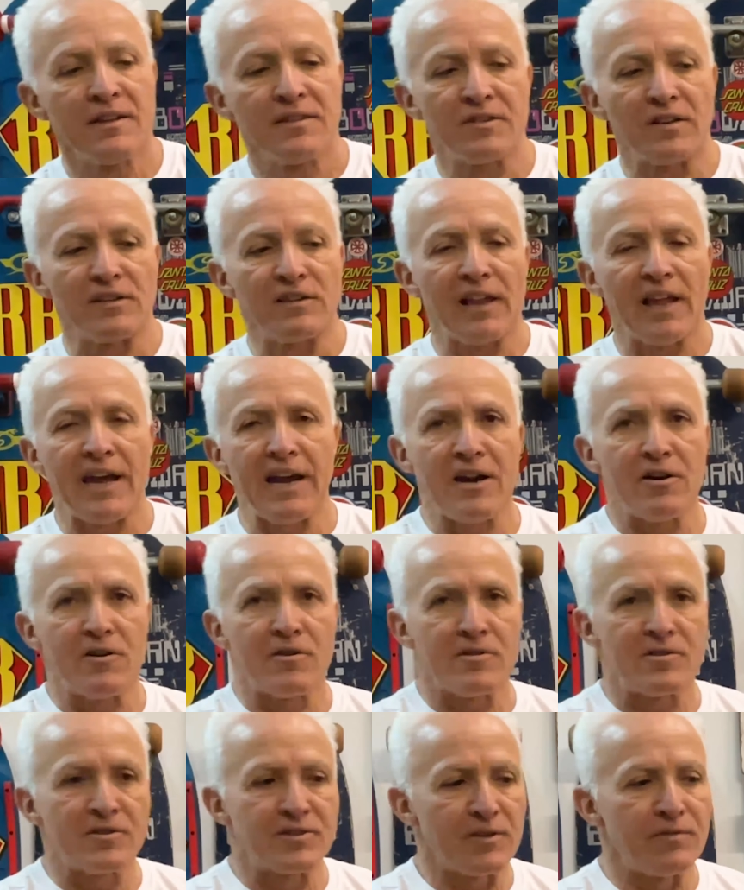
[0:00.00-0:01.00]
the
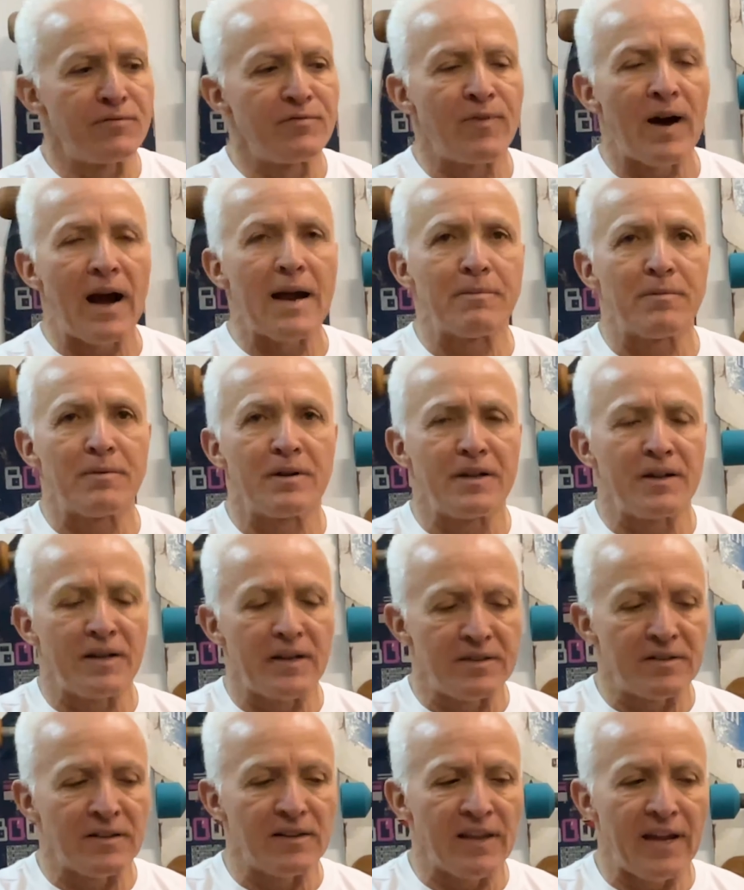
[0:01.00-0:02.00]
layers of fiber,
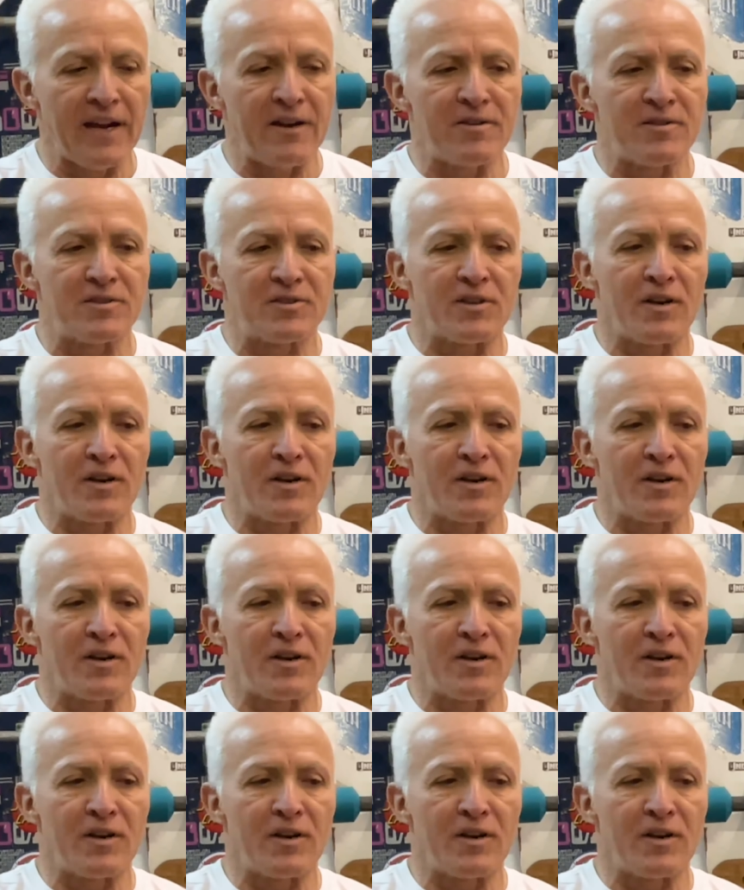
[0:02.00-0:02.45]
in the layers